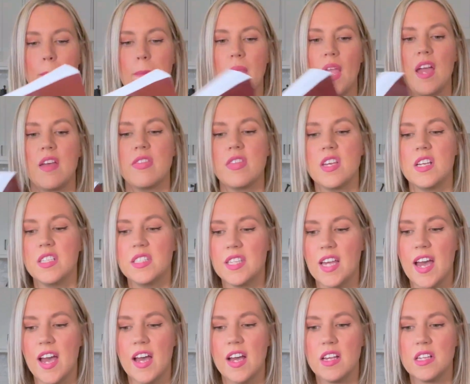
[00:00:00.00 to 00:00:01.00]
And this
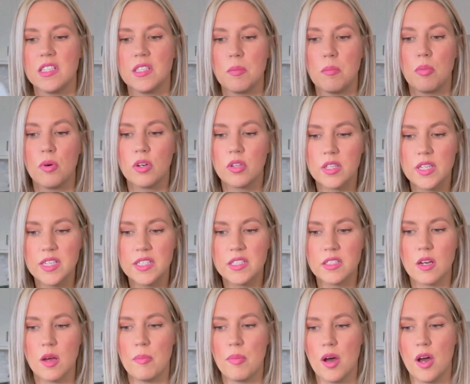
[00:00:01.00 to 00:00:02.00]
has book
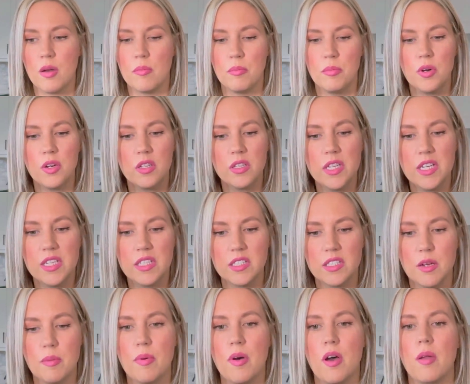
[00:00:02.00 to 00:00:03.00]
list upon book
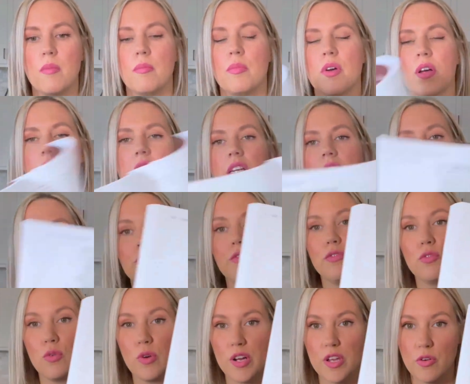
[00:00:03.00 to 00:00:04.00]
list upon book list
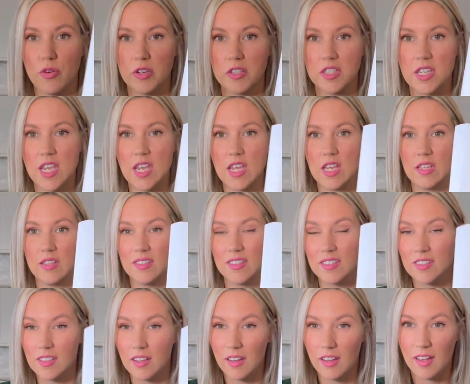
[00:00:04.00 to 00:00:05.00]
for your
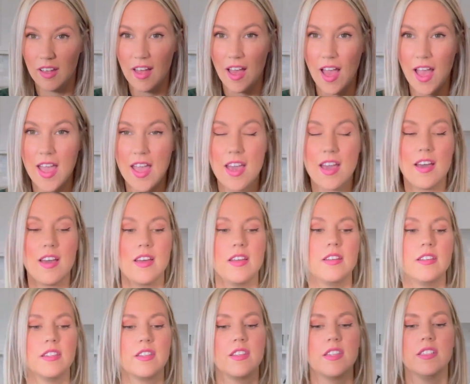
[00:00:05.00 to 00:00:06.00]
teens.
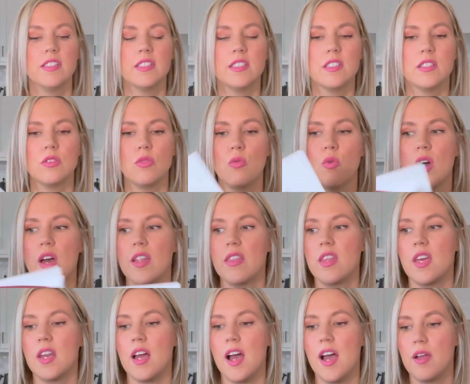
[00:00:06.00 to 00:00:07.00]
And this is the one
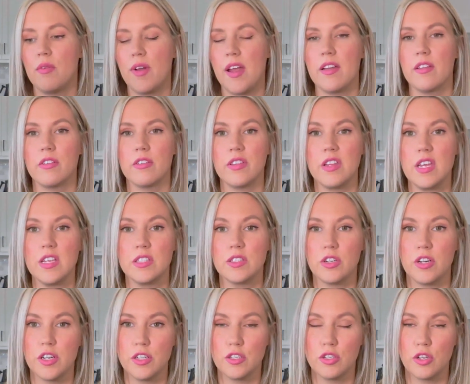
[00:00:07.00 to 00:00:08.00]
that I regularly
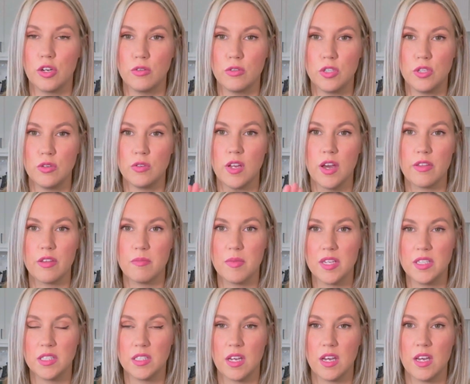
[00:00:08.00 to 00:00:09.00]
started to go to now that
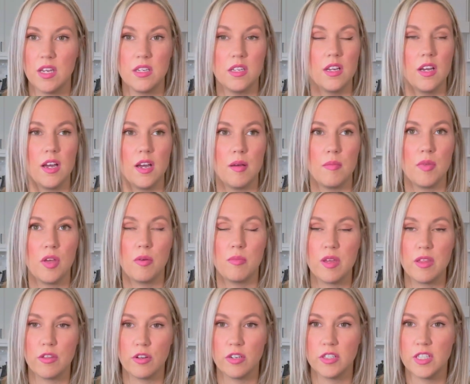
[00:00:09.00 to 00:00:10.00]
my son, he'll
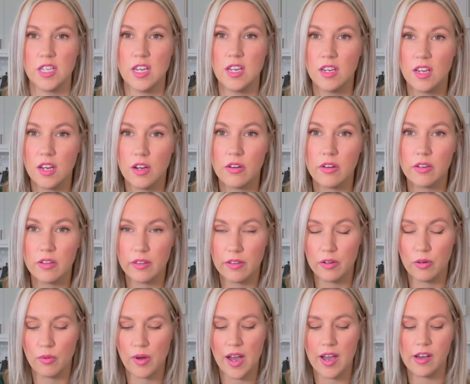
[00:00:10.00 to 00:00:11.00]
be 13 here in a
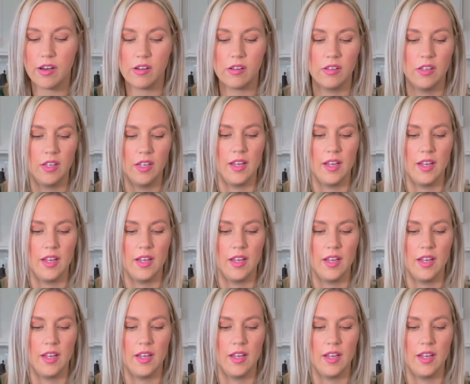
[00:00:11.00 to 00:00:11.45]
little while.